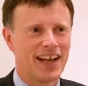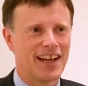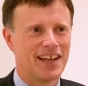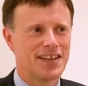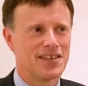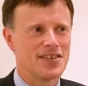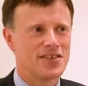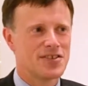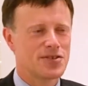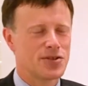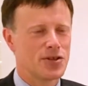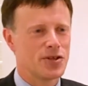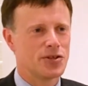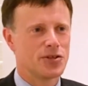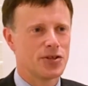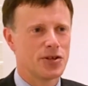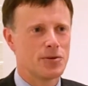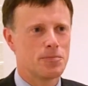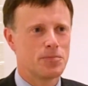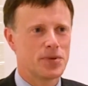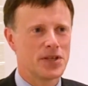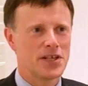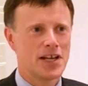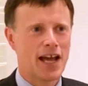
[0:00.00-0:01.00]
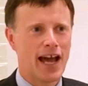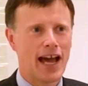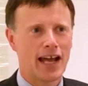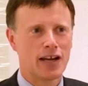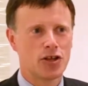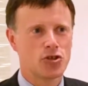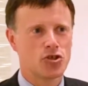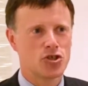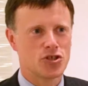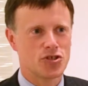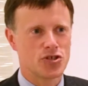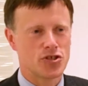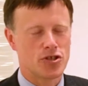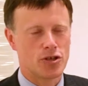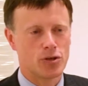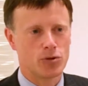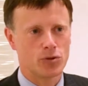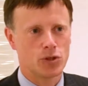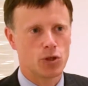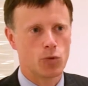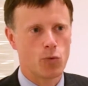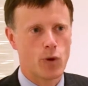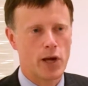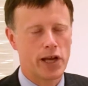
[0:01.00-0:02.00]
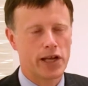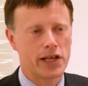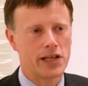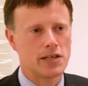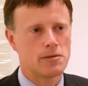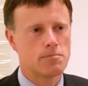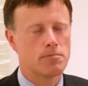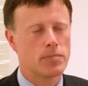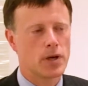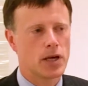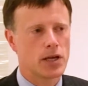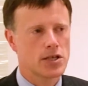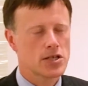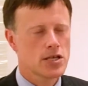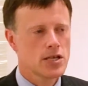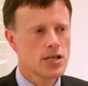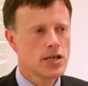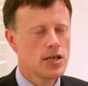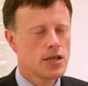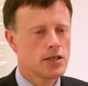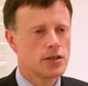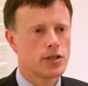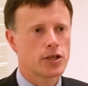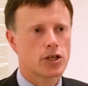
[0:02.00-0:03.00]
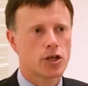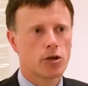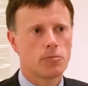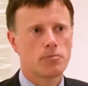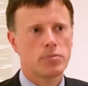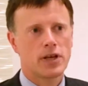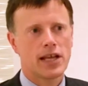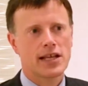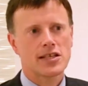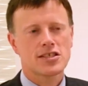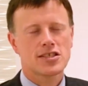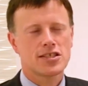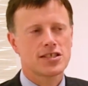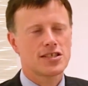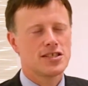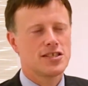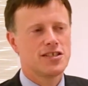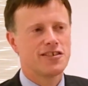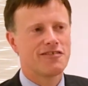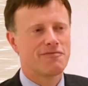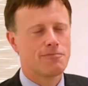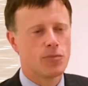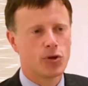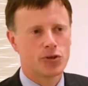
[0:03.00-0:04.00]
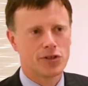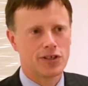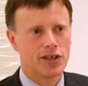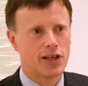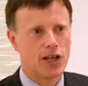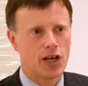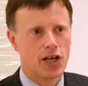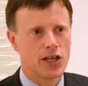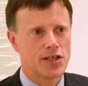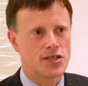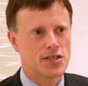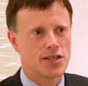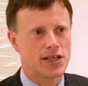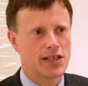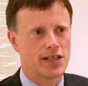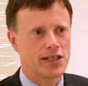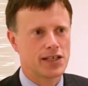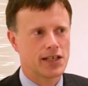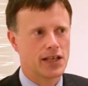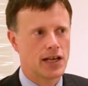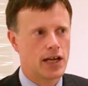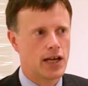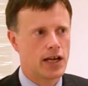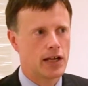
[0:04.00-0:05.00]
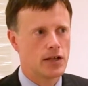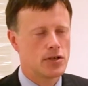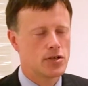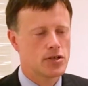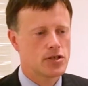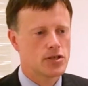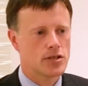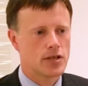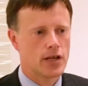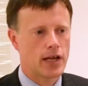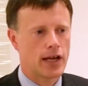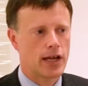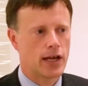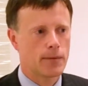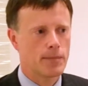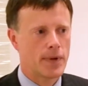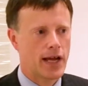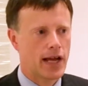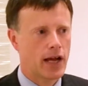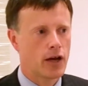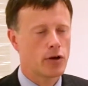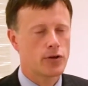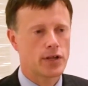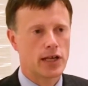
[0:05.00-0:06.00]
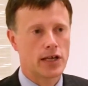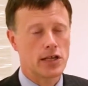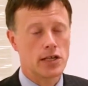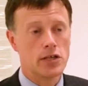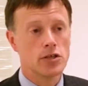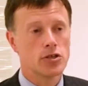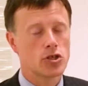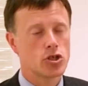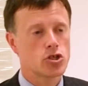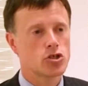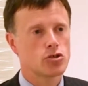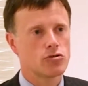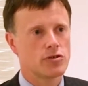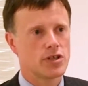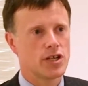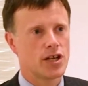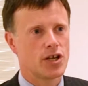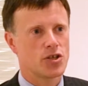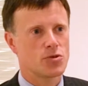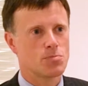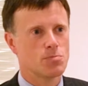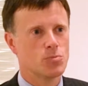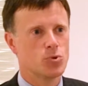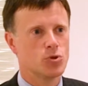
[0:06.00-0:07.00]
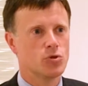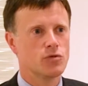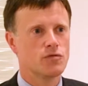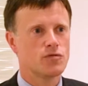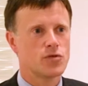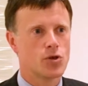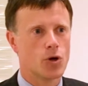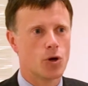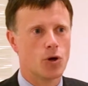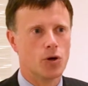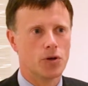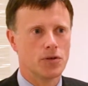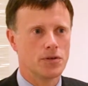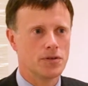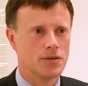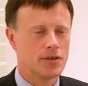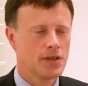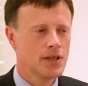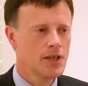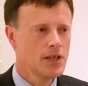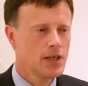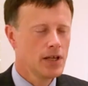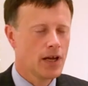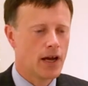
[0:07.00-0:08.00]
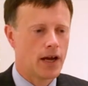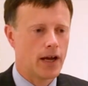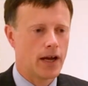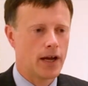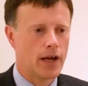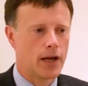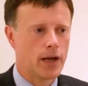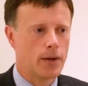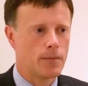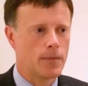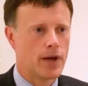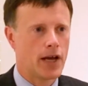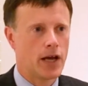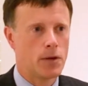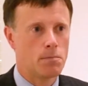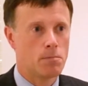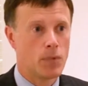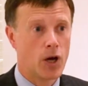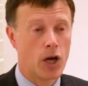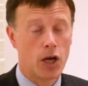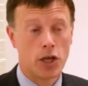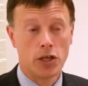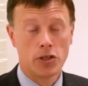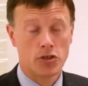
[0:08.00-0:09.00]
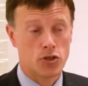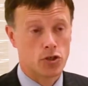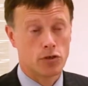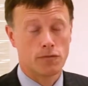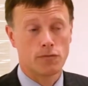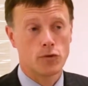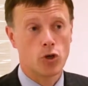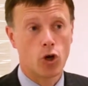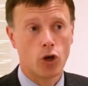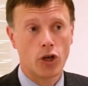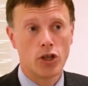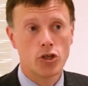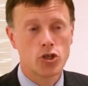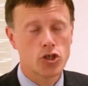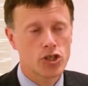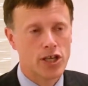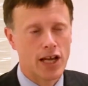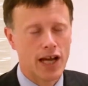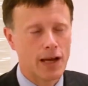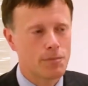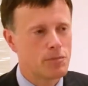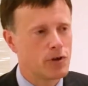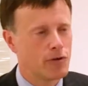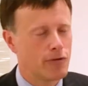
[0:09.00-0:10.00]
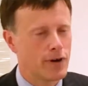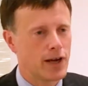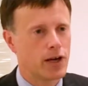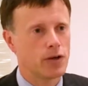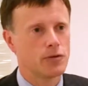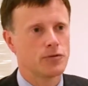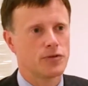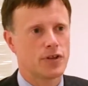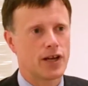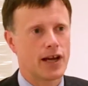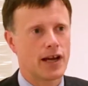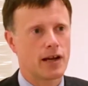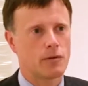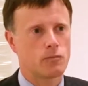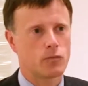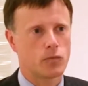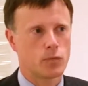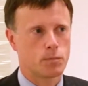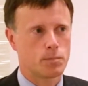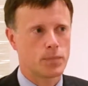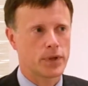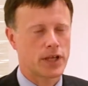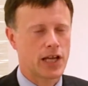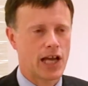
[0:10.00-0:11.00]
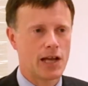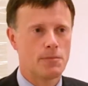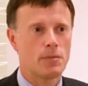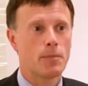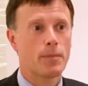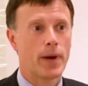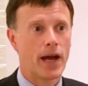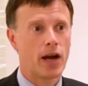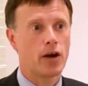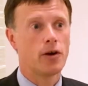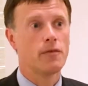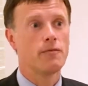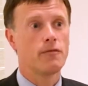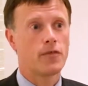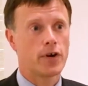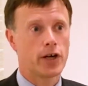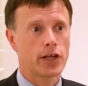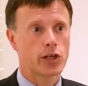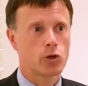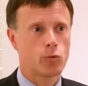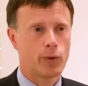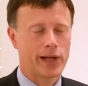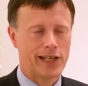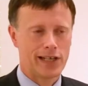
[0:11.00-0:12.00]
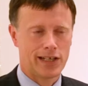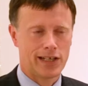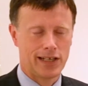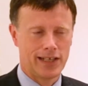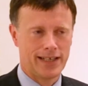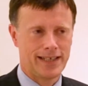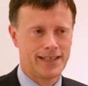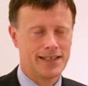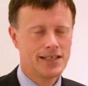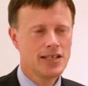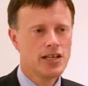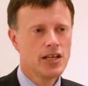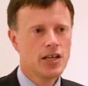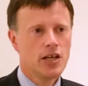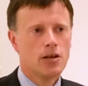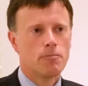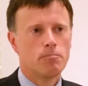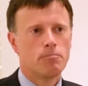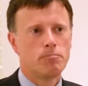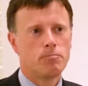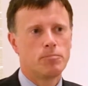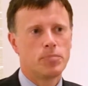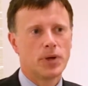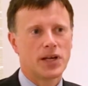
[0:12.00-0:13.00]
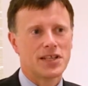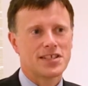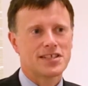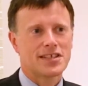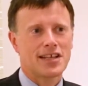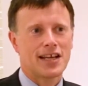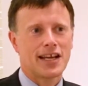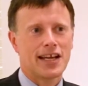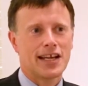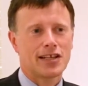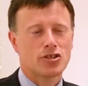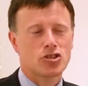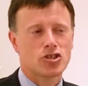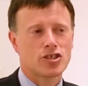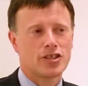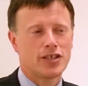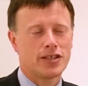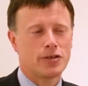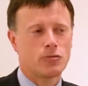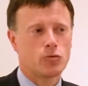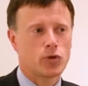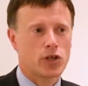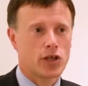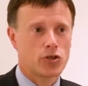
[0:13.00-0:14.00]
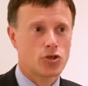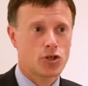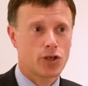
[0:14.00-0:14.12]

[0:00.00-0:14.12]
and that there had been halogens along the way, but the complexity of modern lighting and um, how that industry has moved on um, and my sort of knowledge gap around that became apparent very quickly. But actually, what I